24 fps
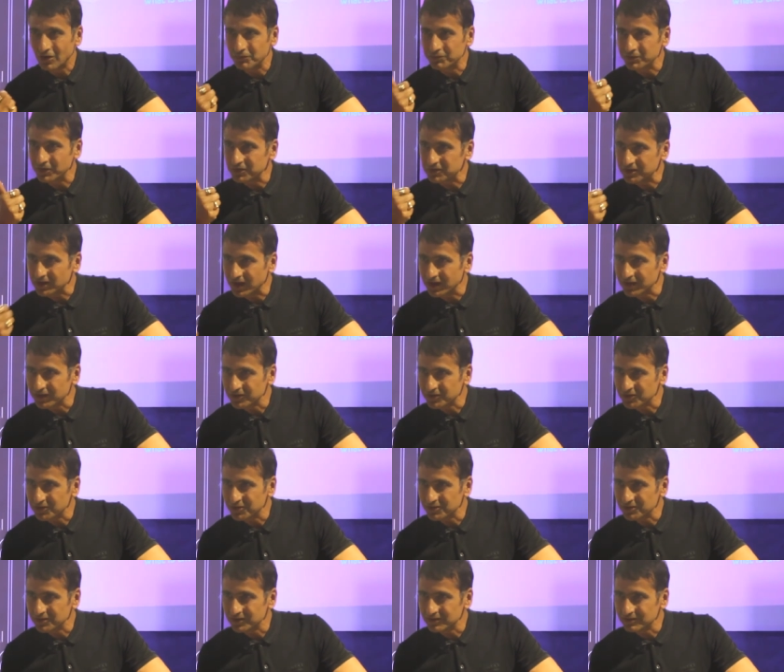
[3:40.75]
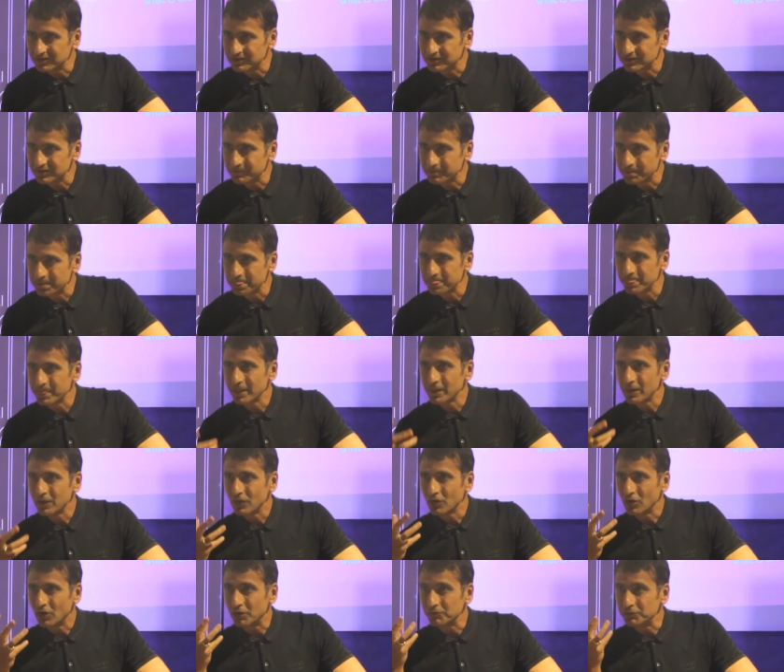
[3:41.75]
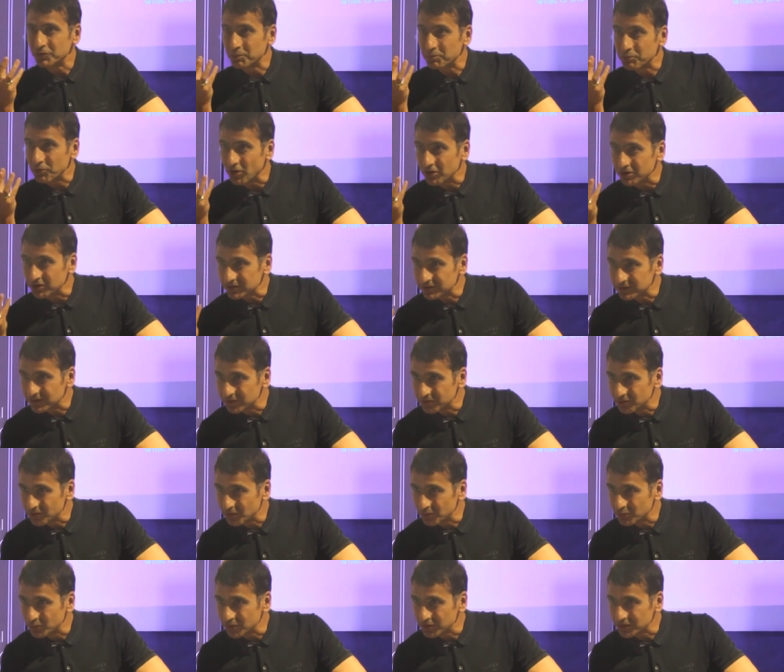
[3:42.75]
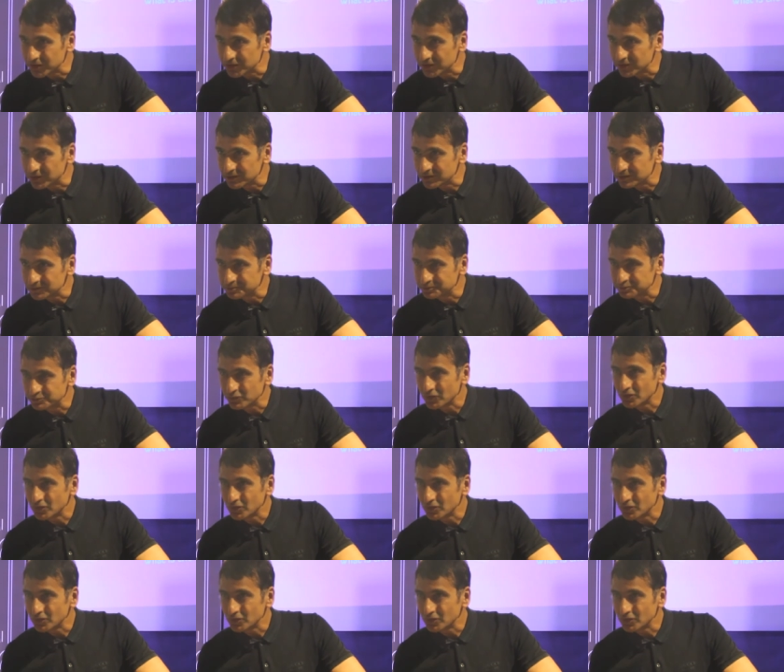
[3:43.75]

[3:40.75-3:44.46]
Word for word: of your target audience, of the product that you're working on,